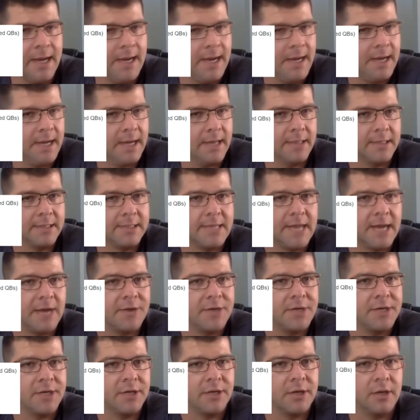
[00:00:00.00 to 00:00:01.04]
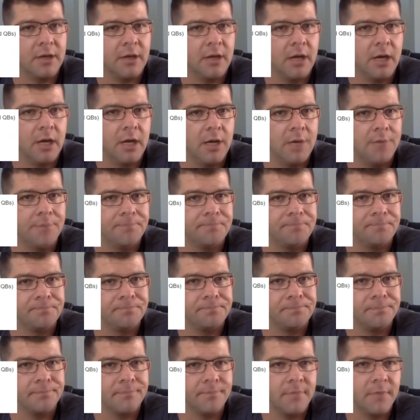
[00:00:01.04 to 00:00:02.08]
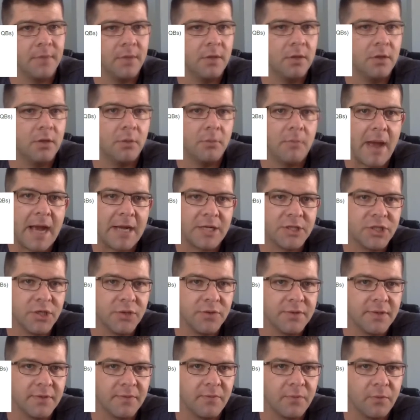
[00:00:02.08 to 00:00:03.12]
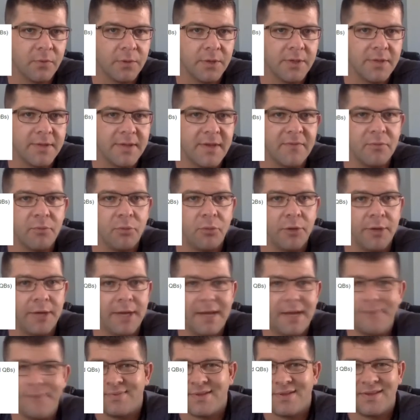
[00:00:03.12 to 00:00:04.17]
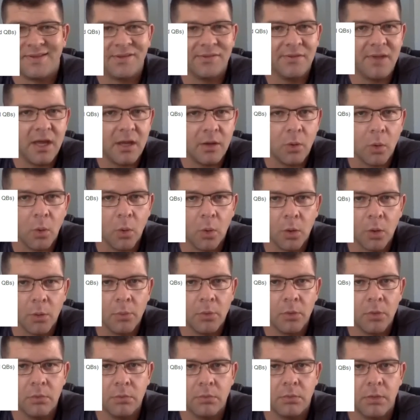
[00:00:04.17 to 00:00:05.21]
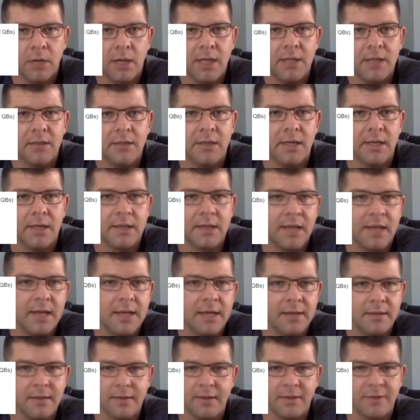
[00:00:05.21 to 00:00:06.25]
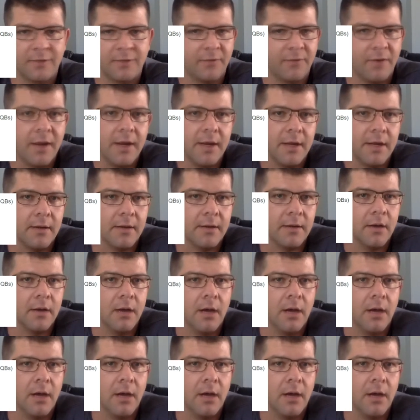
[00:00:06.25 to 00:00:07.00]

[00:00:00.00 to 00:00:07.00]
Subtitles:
And then down here, Mack Jones at 47.8, still not horrible, right? Like that's fine.